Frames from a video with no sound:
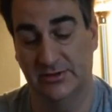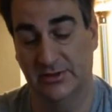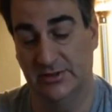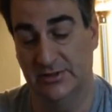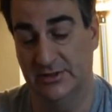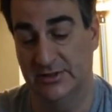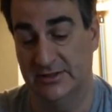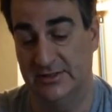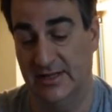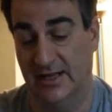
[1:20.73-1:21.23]
So
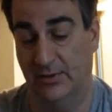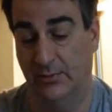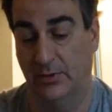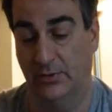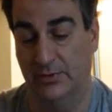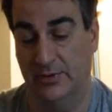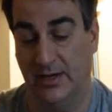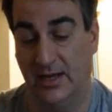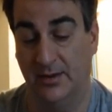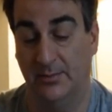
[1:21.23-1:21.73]
you can see that we
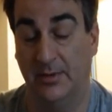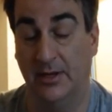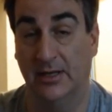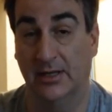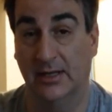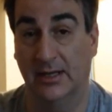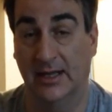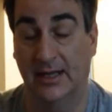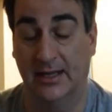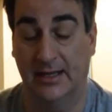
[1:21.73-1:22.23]
were down by the
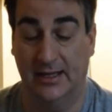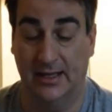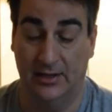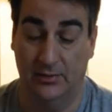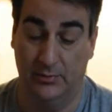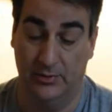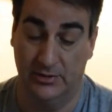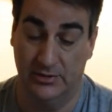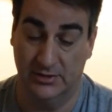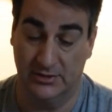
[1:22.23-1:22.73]
lake
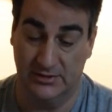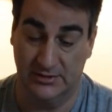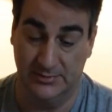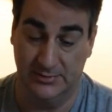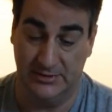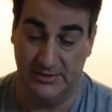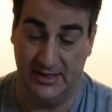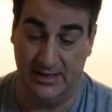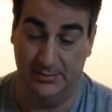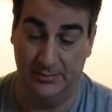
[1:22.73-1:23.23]
and we took some
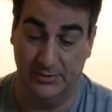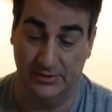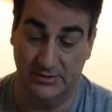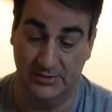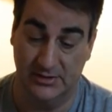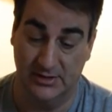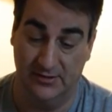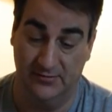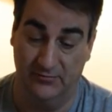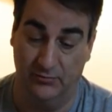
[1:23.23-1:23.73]

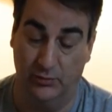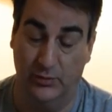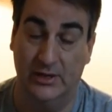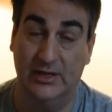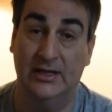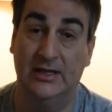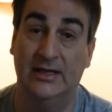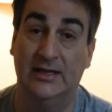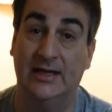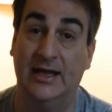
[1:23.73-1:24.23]
samples of
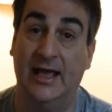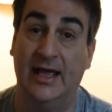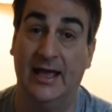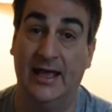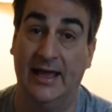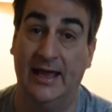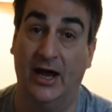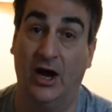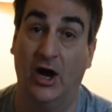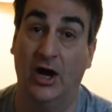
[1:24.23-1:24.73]
windy
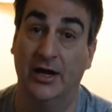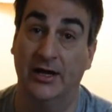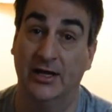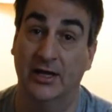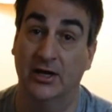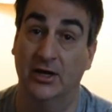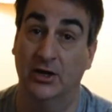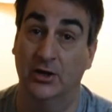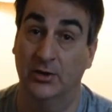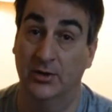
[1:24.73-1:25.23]
day
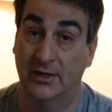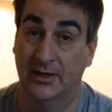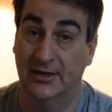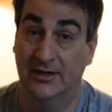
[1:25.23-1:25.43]
audio